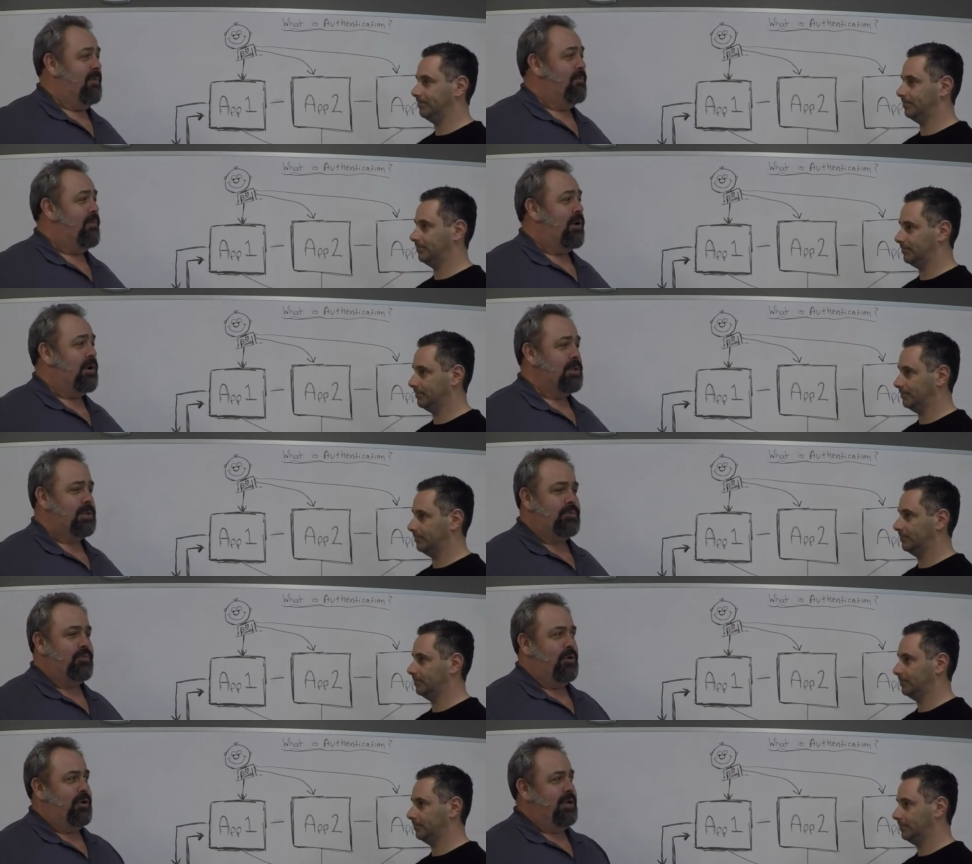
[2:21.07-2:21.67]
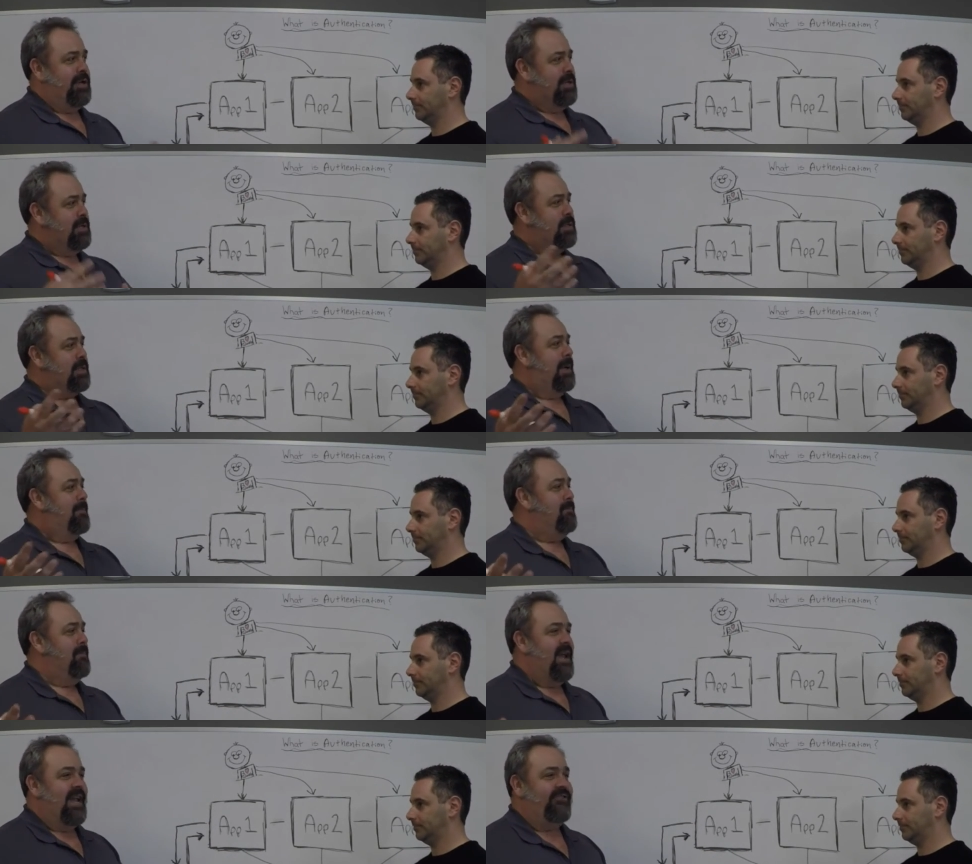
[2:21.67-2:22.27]
Speaker 1: and password and
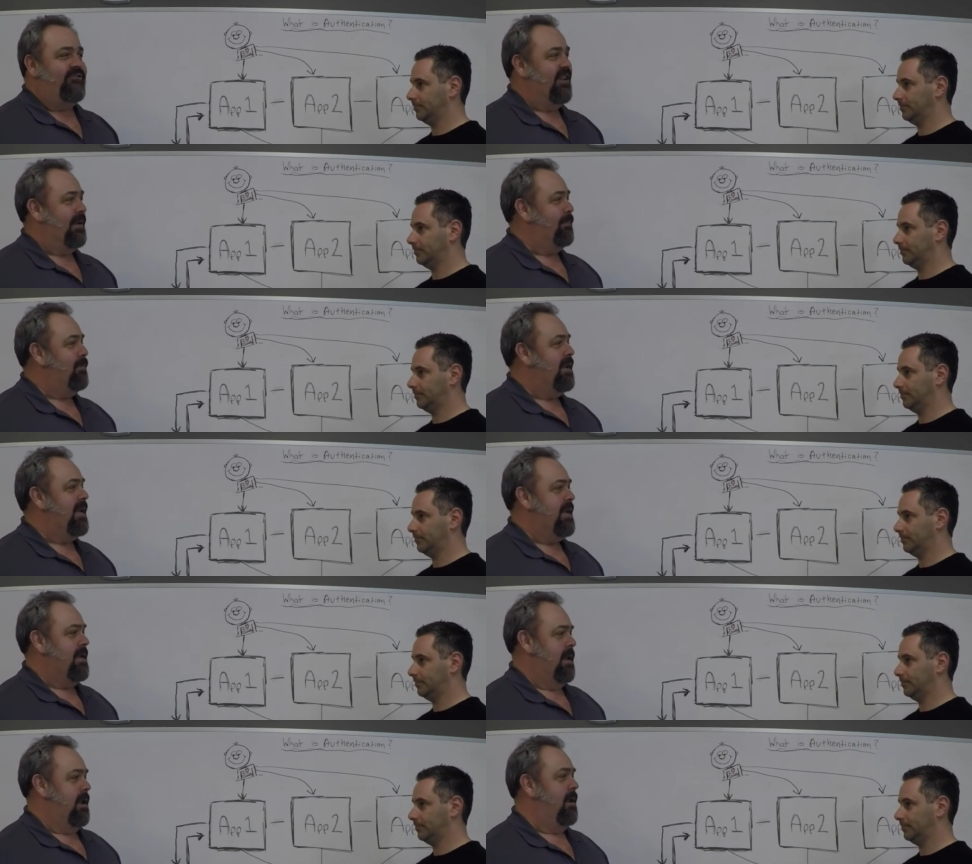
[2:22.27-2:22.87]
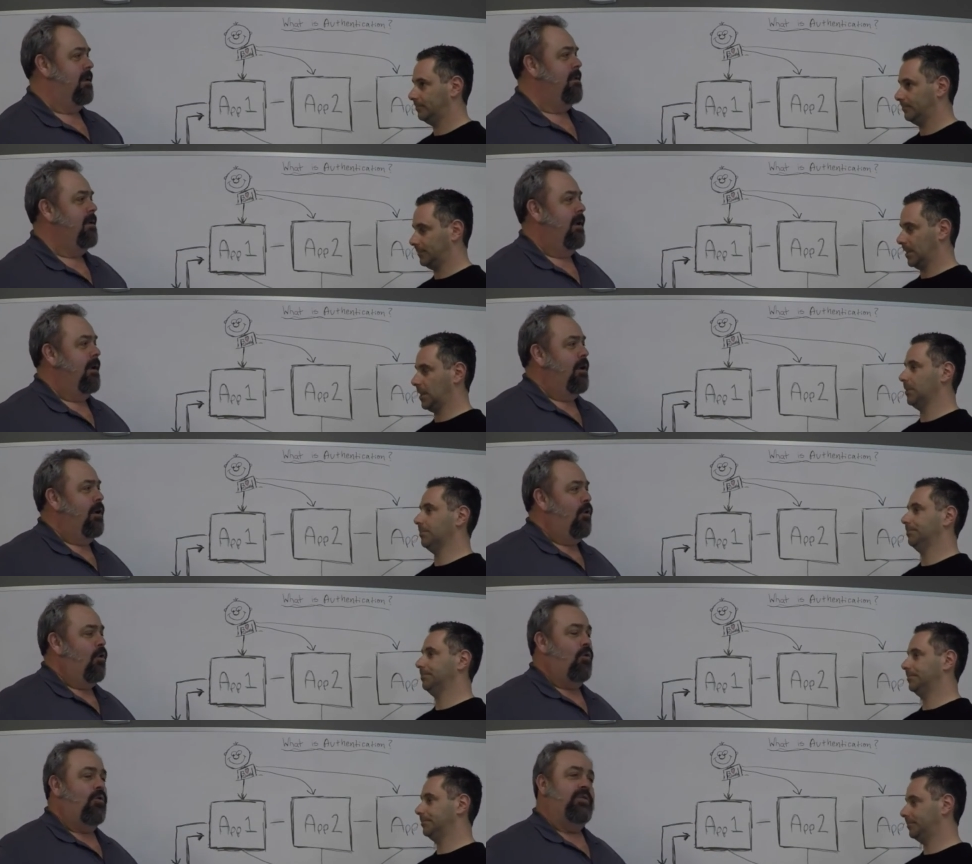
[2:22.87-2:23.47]
some magic pin.
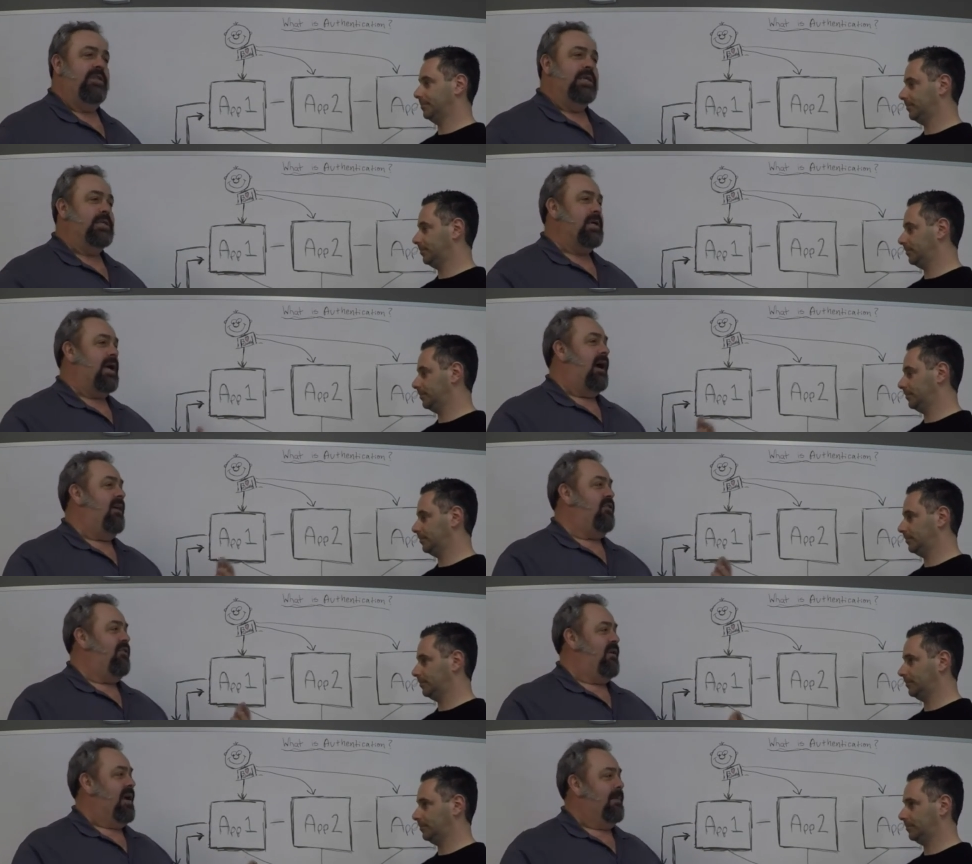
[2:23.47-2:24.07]
Yep. Or there's other